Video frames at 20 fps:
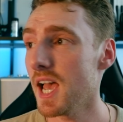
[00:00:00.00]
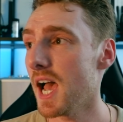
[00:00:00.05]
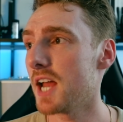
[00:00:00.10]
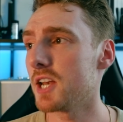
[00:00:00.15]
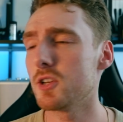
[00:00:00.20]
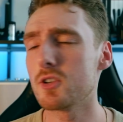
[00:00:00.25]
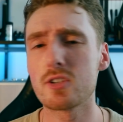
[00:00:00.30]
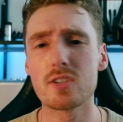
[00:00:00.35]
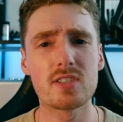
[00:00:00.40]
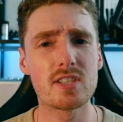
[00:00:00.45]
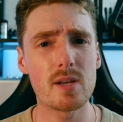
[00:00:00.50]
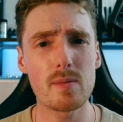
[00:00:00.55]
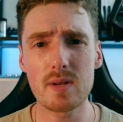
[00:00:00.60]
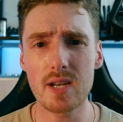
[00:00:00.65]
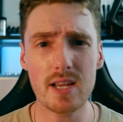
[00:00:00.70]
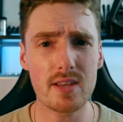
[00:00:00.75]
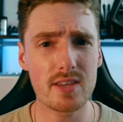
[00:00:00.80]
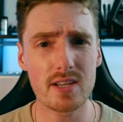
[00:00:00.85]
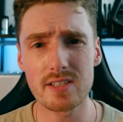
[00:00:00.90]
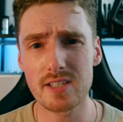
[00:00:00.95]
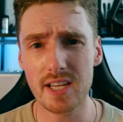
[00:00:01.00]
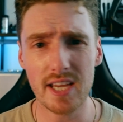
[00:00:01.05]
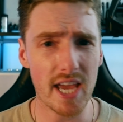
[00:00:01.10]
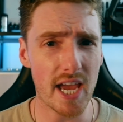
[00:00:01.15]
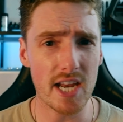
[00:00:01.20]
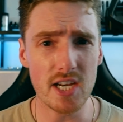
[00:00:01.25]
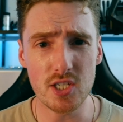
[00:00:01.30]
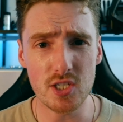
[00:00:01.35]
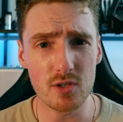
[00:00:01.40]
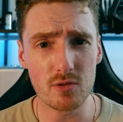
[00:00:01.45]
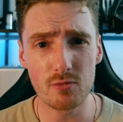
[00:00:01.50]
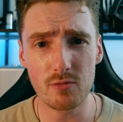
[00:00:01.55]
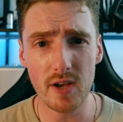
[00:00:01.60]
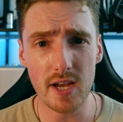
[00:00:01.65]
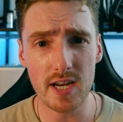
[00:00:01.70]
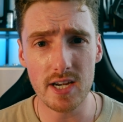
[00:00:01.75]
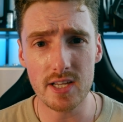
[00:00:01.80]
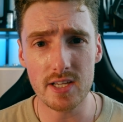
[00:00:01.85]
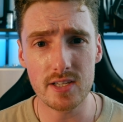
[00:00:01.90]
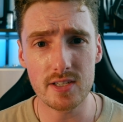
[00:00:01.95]
and you could simulate things like engine
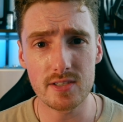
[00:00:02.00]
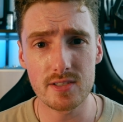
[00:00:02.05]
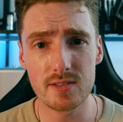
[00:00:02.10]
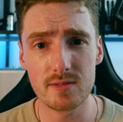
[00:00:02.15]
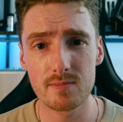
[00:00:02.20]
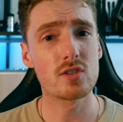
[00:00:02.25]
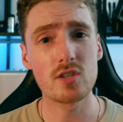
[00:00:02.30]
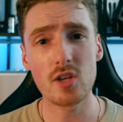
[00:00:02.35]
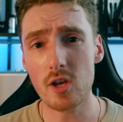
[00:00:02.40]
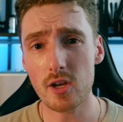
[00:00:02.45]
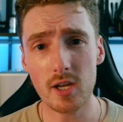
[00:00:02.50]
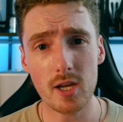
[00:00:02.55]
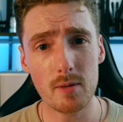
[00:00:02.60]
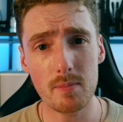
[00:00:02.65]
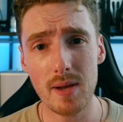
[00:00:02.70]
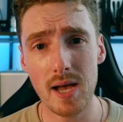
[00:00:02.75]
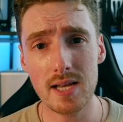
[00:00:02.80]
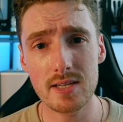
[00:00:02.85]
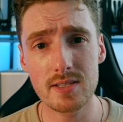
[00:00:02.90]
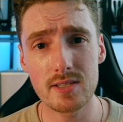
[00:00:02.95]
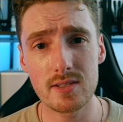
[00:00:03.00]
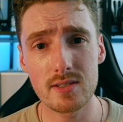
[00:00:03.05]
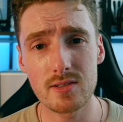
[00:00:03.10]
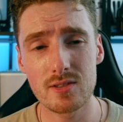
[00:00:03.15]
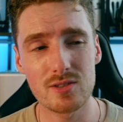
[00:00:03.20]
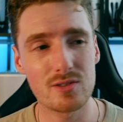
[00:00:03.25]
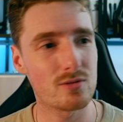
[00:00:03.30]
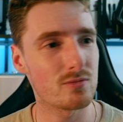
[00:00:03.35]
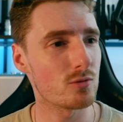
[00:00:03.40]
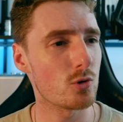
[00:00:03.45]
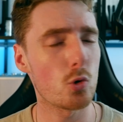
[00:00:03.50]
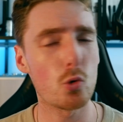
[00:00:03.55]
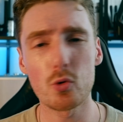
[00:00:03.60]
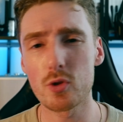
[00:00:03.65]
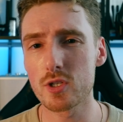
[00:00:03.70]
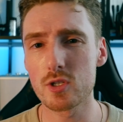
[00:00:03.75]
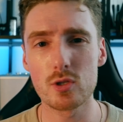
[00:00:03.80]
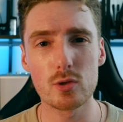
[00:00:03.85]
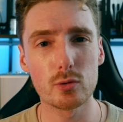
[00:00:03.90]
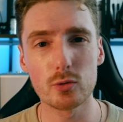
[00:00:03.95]
failures, circuit patterns, all
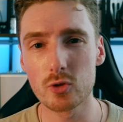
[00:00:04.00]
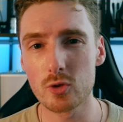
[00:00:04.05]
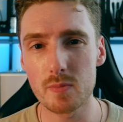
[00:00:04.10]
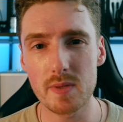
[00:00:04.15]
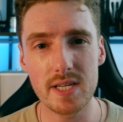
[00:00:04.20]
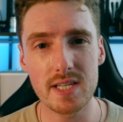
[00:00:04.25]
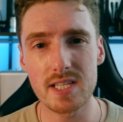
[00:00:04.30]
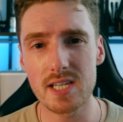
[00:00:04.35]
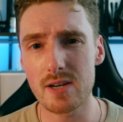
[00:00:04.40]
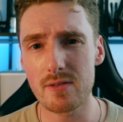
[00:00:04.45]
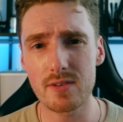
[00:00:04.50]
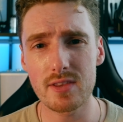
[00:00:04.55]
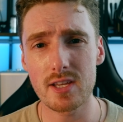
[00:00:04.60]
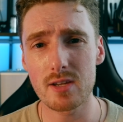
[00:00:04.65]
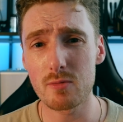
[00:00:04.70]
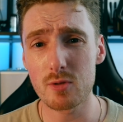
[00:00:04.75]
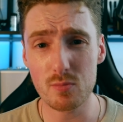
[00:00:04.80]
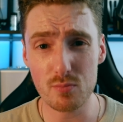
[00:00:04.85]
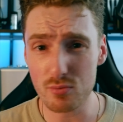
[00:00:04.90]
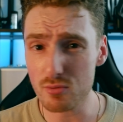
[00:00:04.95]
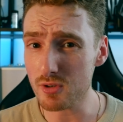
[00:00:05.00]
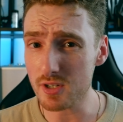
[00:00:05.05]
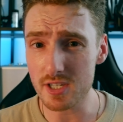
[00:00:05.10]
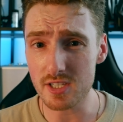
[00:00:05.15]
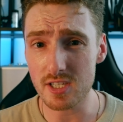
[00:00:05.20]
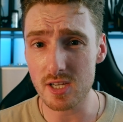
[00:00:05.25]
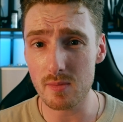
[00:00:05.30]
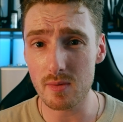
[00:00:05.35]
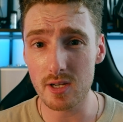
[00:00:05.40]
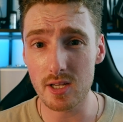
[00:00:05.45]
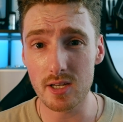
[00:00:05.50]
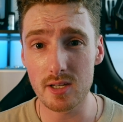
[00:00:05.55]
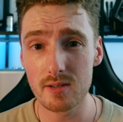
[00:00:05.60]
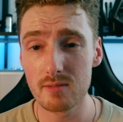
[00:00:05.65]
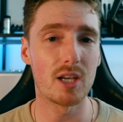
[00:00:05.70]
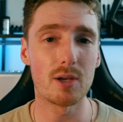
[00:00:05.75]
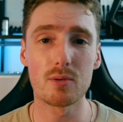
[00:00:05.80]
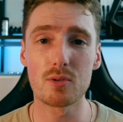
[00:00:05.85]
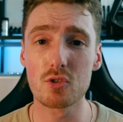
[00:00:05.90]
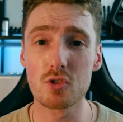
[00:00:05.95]
the stall speeds and everything was pretty similar.
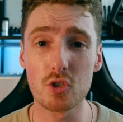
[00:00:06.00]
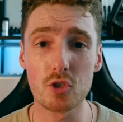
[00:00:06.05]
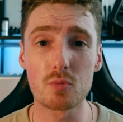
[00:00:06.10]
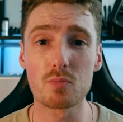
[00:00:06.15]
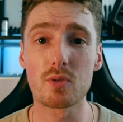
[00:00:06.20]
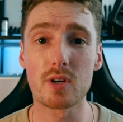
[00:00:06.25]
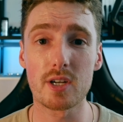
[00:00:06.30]
It was just